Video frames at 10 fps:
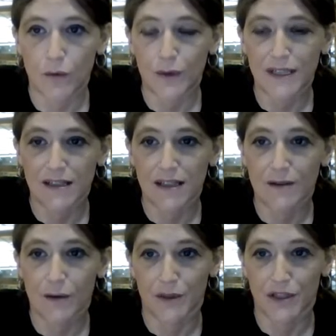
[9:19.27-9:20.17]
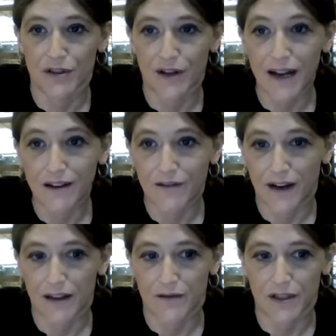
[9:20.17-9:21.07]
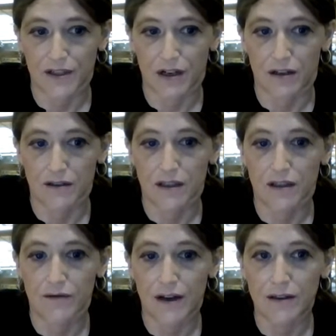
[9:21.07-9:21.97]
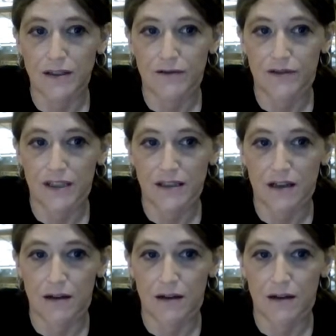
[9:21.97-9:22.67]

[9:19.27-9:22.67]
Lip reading: We see when we stratify the results that the relative risk